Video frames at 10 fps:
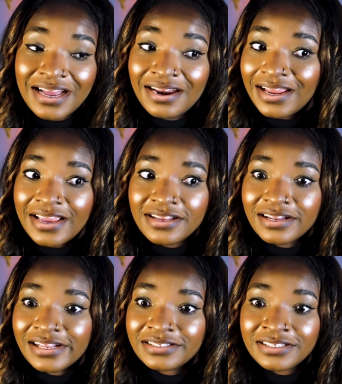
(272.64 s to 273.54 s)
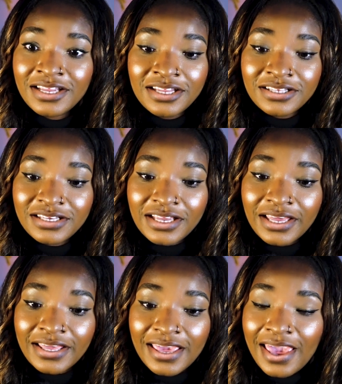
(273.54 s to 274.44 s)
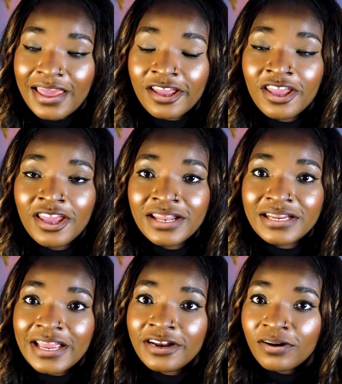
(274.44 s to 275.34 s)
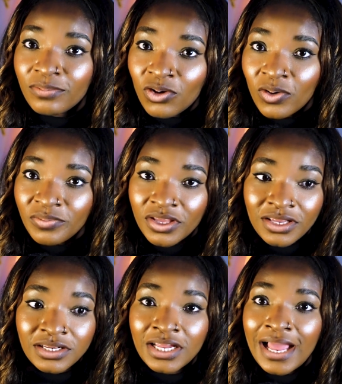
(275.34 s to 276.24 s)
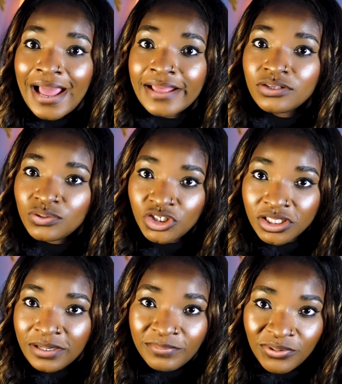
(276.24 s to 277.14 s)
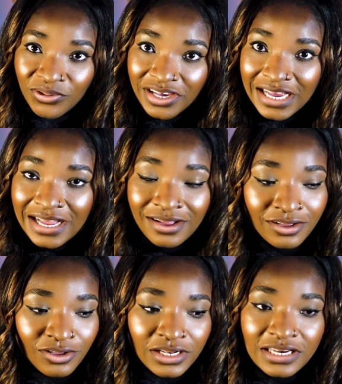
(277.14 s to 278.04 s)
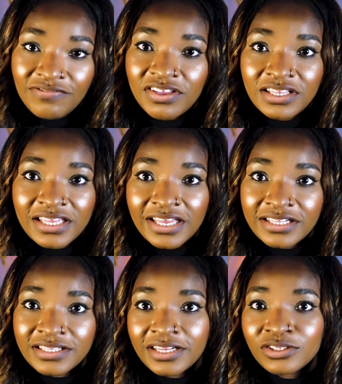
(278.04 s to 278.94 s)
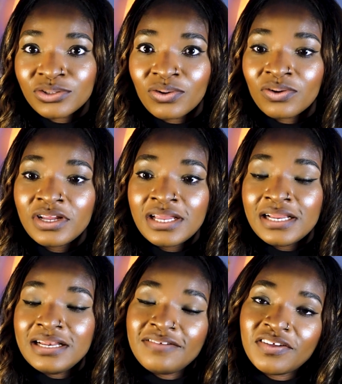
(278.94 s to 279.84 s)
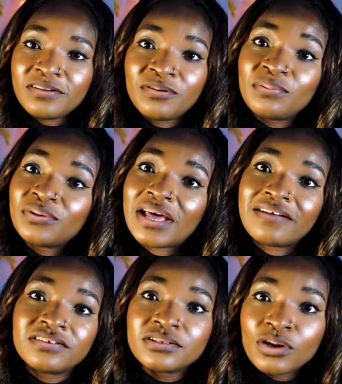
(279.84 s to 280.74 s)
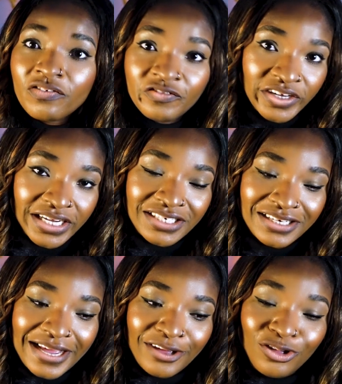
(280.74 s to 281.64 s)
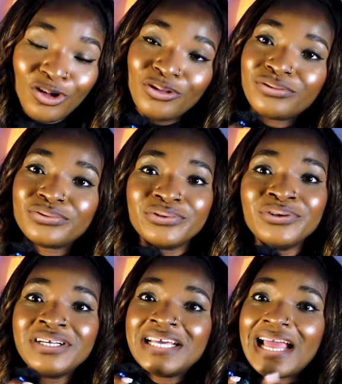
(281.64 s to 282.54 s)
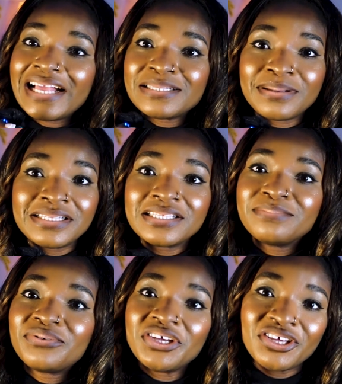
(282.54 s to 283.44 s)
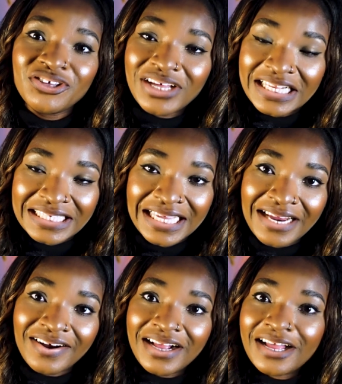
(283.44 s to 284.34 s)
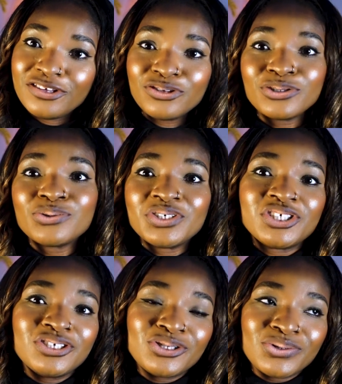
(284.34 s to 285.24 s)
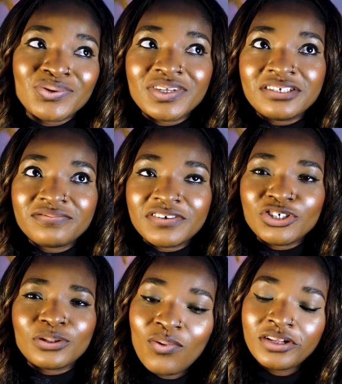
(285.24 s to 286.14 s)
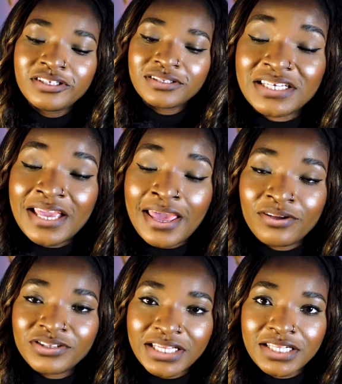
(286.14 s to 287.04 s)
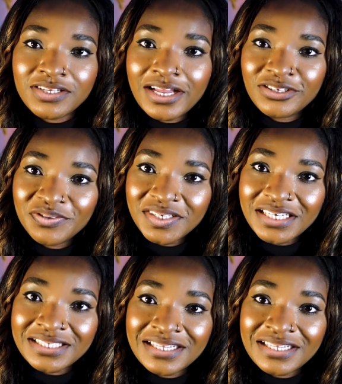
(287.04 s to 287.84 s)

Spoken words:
are lying that they can care, they ended up coming and switching employer, leaving the care sector, leaving the people that have suffered, go through expenses, bringing you as a carer and you're switching to a different job. What the health sector are doing is